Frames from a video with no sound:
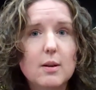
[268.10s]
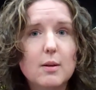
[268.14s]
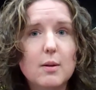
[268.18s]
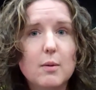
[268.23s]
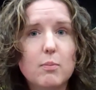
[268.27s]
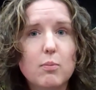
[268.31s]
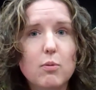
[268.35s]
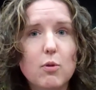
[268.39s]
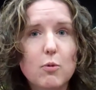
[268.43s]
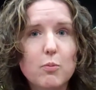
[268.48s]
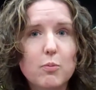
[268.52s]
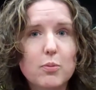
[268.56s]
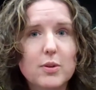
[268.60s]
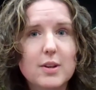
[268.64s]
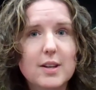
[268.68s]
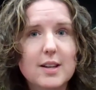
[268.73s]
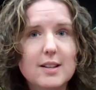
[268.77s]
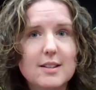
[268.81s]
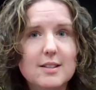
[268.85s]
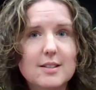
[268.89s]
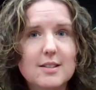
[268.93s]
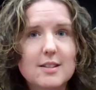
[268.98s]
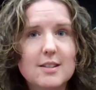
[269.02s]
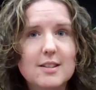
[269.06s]

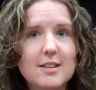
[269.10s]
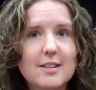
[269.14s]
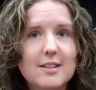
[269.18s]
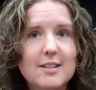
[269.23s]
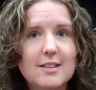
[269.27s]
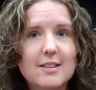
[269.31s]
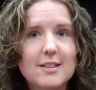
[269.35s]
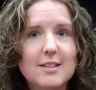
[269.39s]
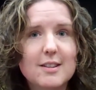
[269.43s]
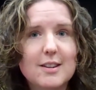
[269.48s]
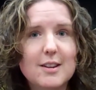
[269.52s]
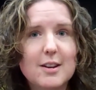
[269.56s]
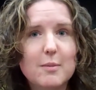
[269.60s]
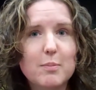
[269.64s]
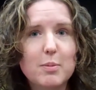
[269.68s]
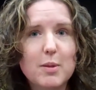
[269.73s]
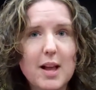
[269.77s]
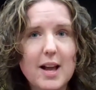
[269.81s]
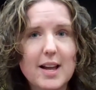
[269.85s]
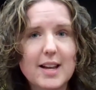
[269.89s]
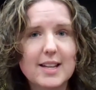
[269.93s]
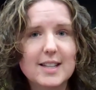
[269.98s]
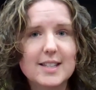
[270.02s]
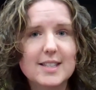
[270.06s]
appropriate
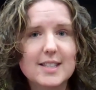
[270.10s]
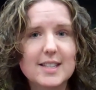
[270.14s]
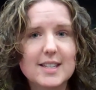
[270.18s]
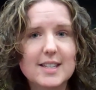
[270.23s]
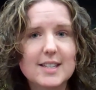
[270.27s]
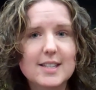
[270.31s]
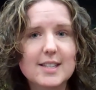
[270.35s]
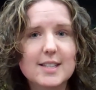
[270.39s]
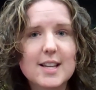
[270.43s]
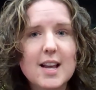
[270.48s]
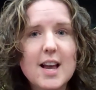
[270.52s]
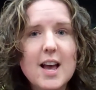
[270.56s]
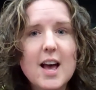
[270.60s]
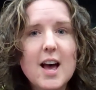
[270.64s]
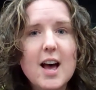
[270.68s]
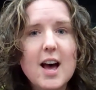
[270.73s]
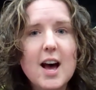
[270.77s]
appliances.